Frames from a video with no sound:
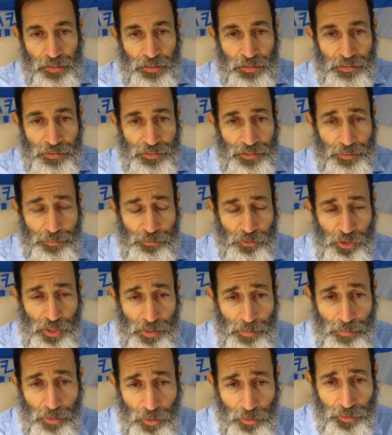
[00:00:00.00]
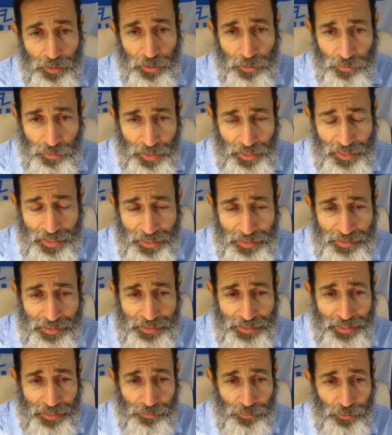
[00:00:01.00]
some GMO ingredients
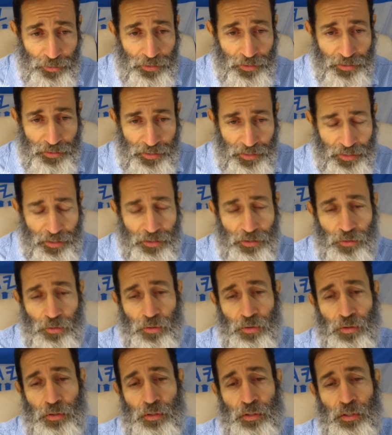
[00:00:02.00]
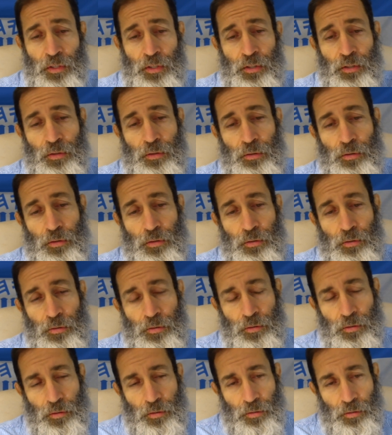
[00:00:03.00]
that will lead or or
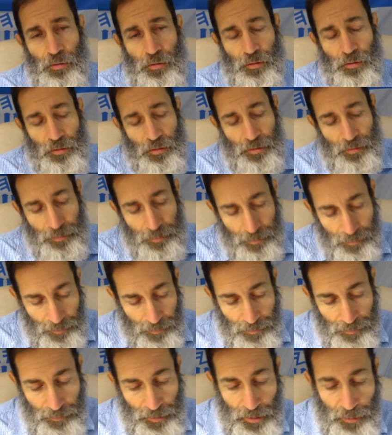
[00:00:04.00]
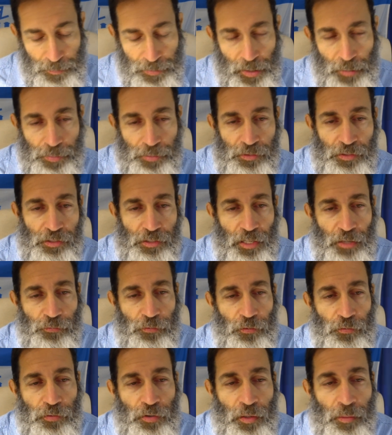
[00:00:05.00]
or or make people
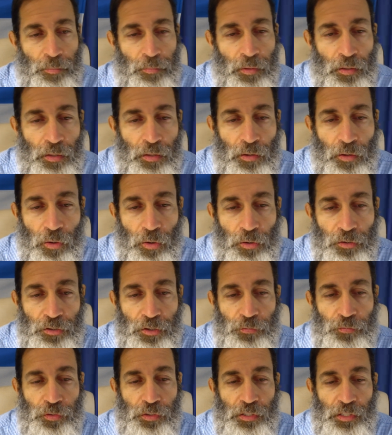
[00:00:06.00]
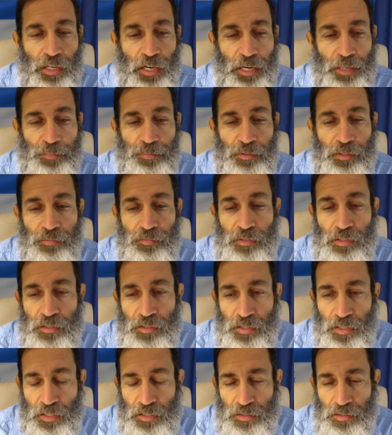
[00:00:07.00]
suffer from all different types of
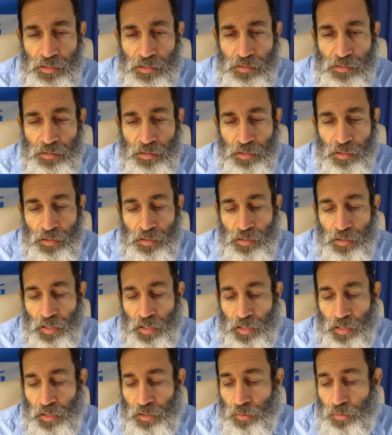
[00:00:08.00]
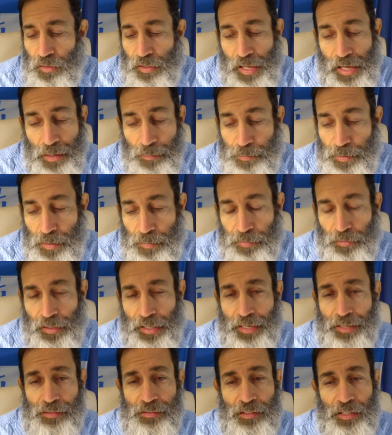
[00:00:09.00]
diseases. And I know a lot of people
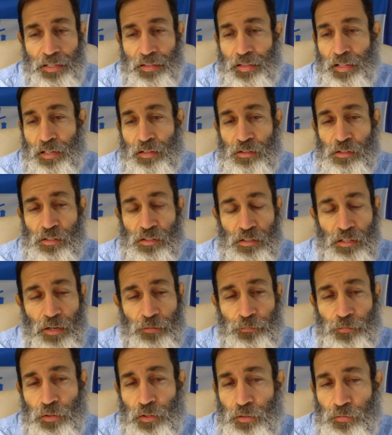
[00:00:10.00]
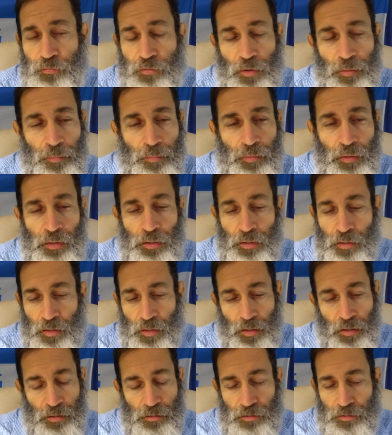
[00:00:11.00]
out there that are suffering from
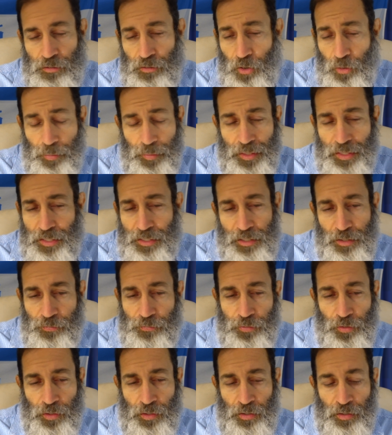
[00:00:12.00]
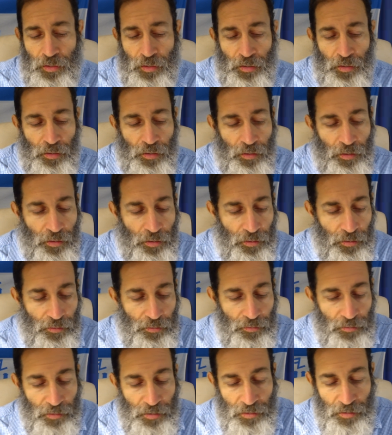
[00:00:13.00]
uh, so many different uh,
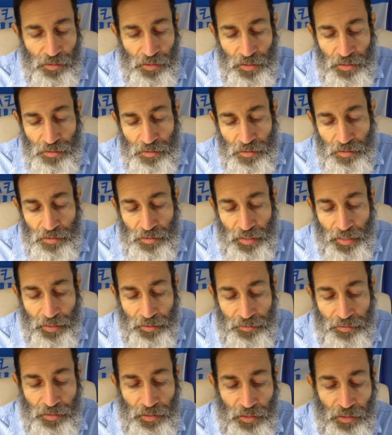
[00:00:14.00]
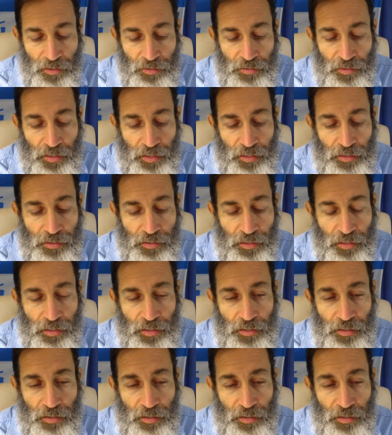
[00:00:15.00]
diseases out there that, that